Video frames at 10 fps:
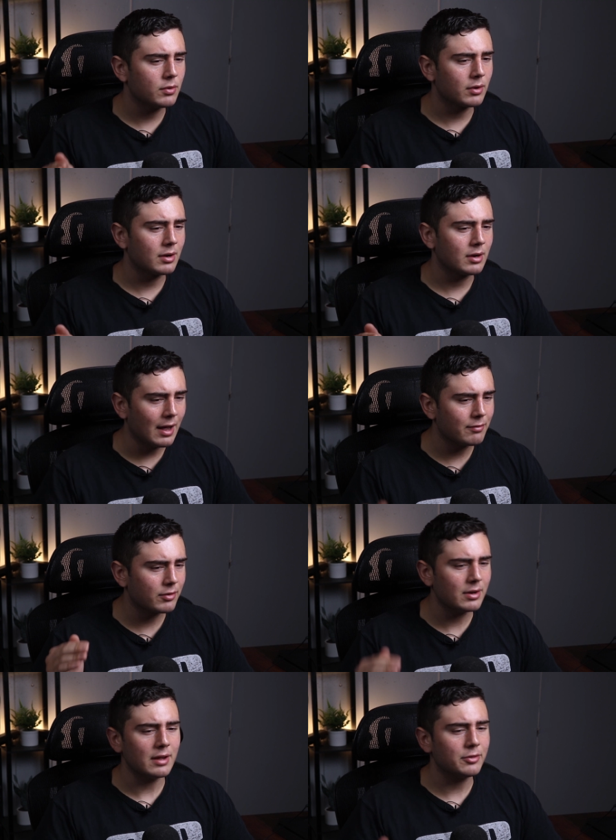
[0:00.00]
for
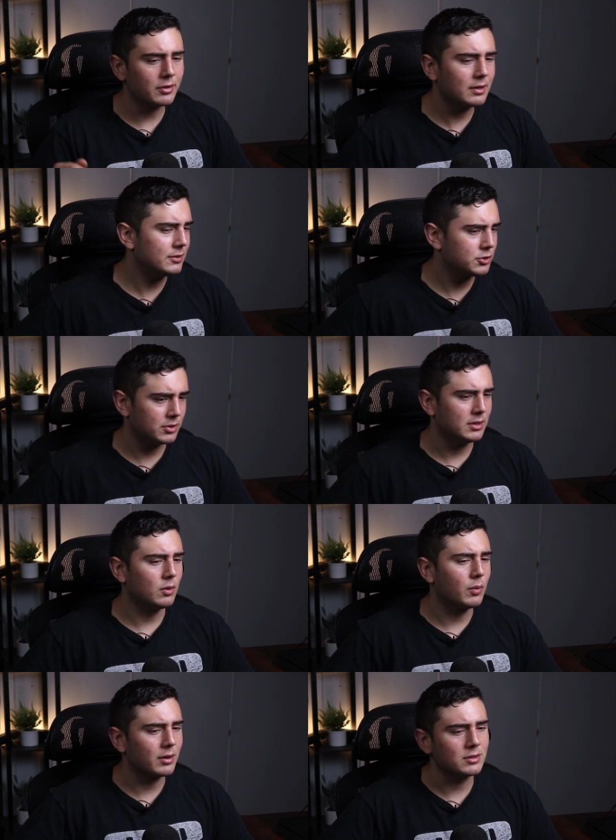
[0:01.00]
every other country in the
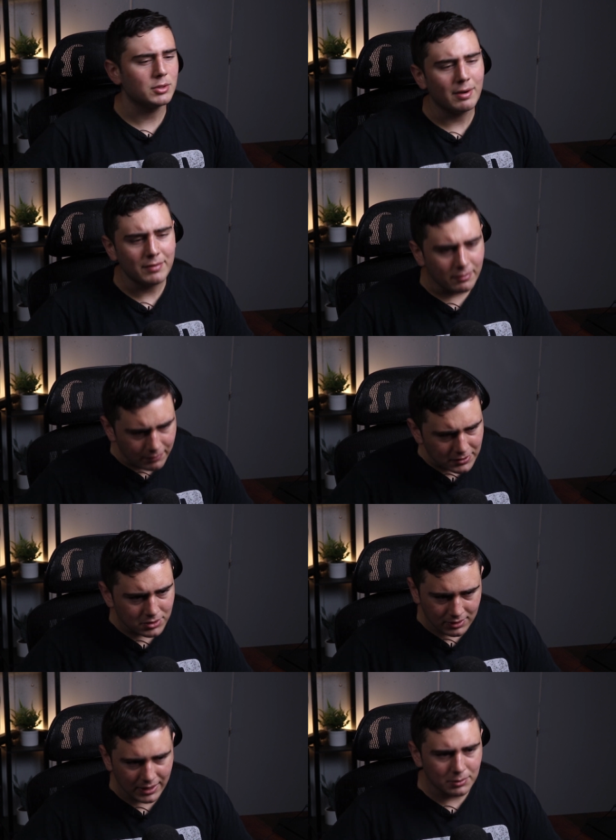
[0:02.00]
world to have an
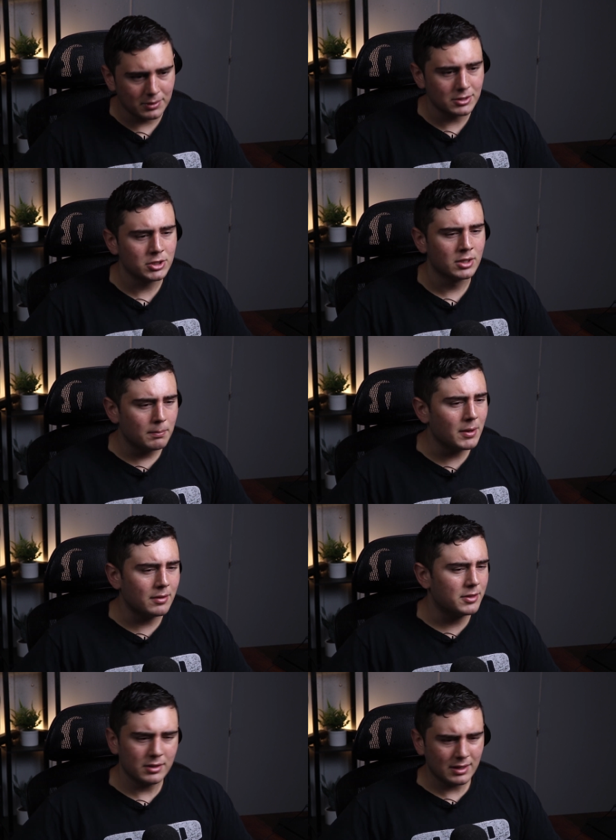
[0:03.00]
official language,
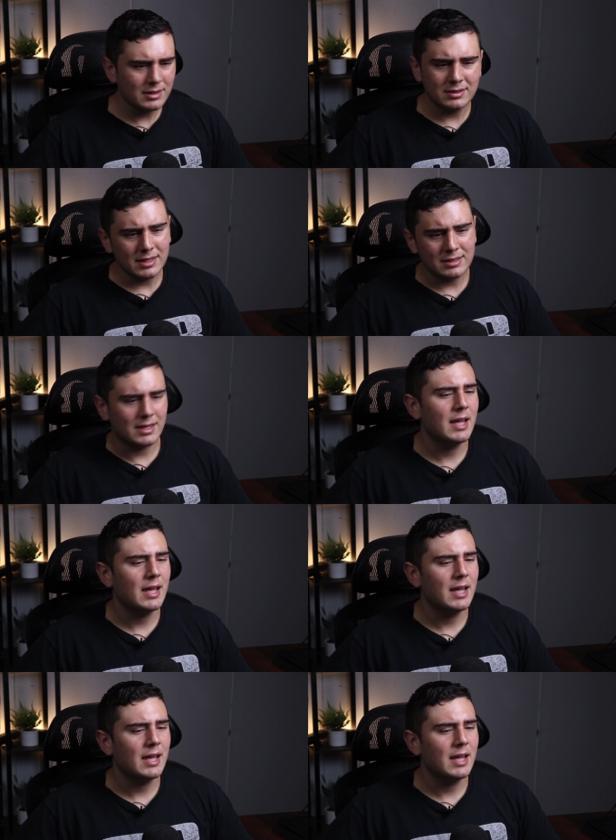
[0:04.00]
but the United States